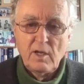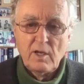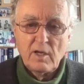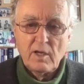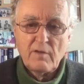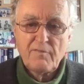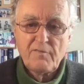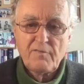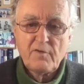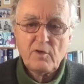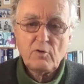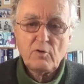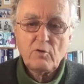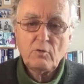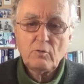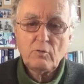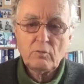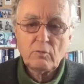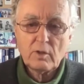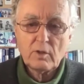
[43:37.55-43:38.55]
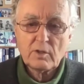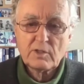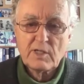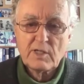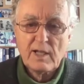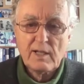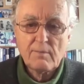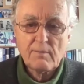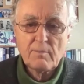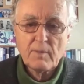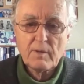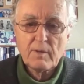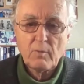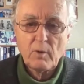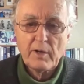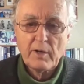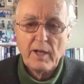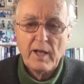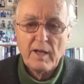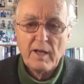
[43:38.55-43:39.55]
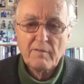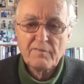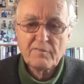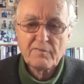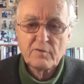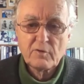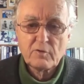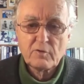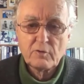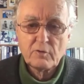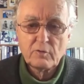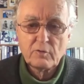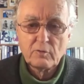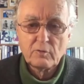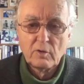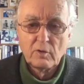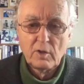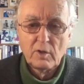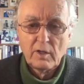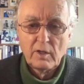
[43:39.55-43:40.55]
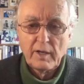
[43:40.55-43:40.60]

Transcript: If you tell me what I have to do